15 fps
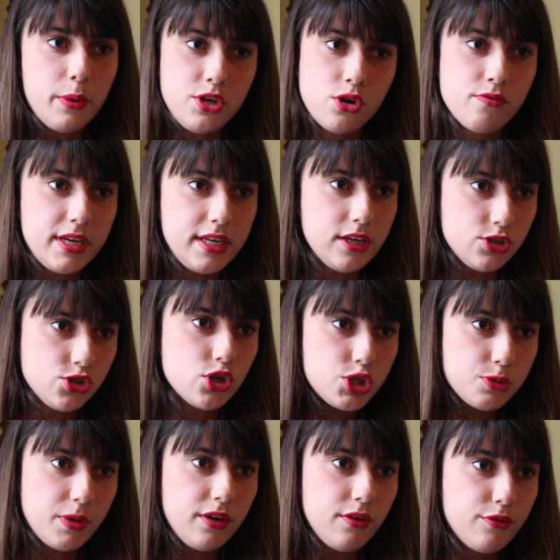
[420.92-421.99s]
when you're reading a
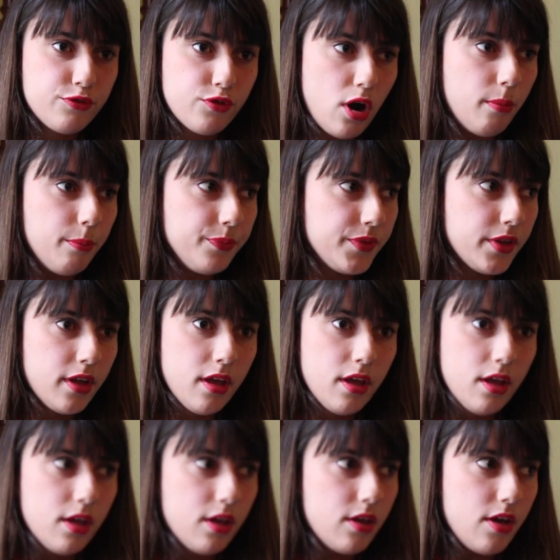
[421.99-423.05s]
judgment from
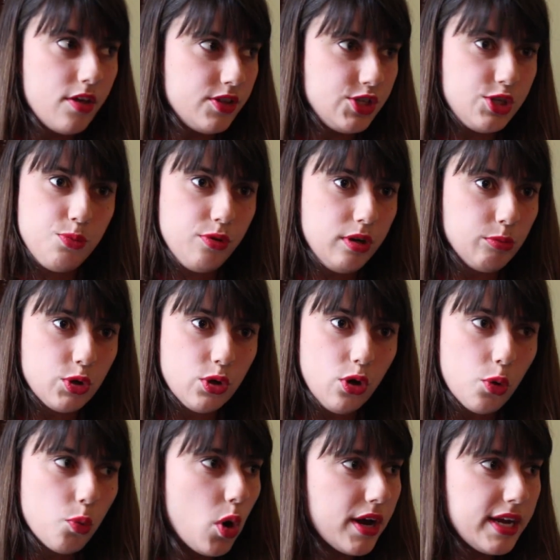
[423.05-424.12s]
the Supreme
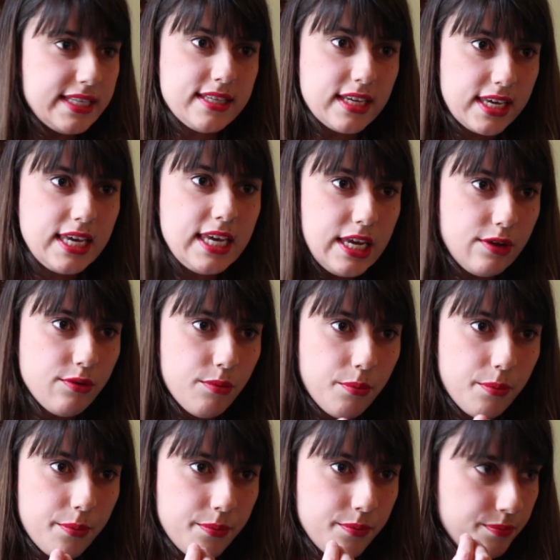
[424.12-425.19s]
Court? What is the key
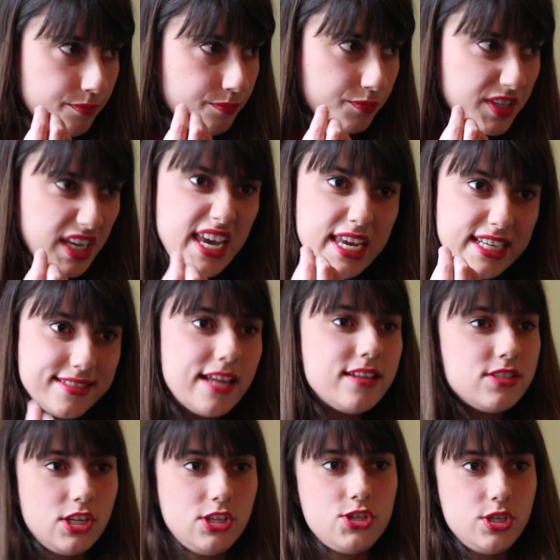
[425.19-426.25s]

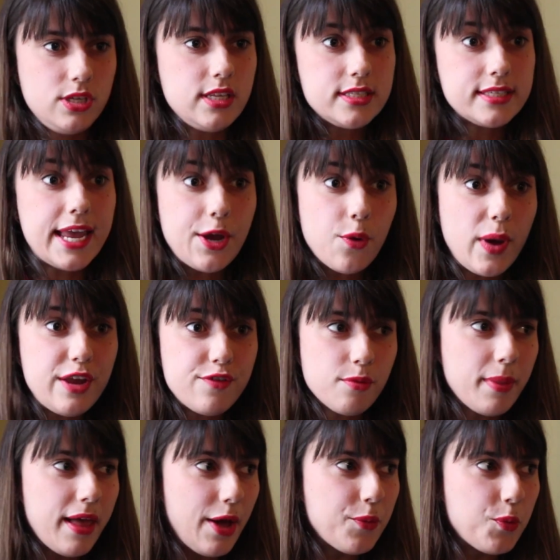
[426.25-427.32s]
sentence you need to take away
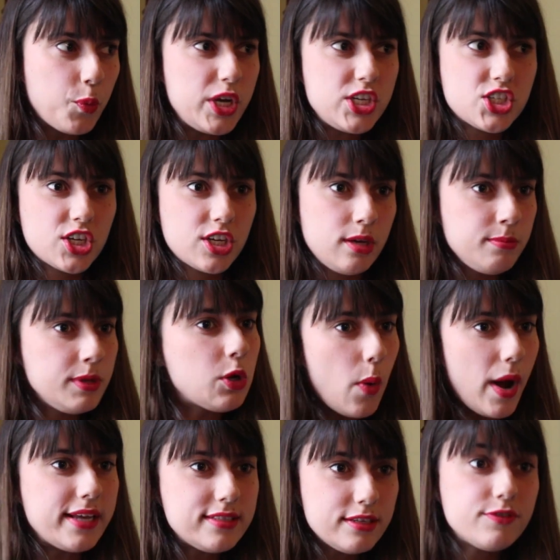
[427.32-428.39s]
from that, which can be
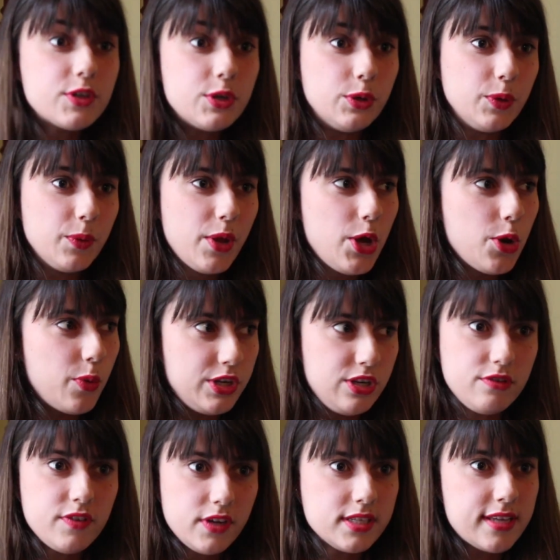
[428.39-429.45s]
quite difficult when
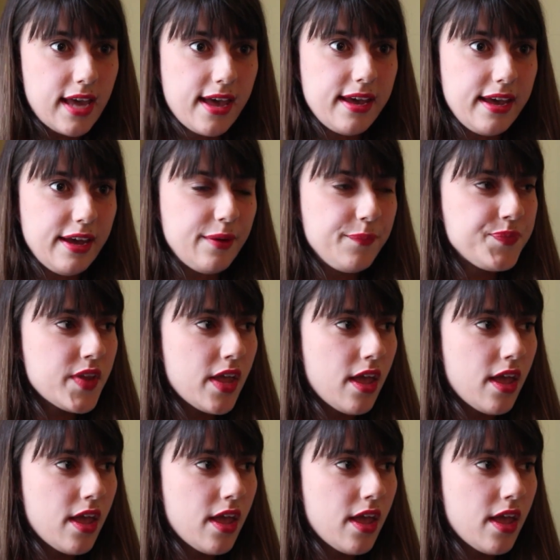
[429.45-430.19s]
you first get here.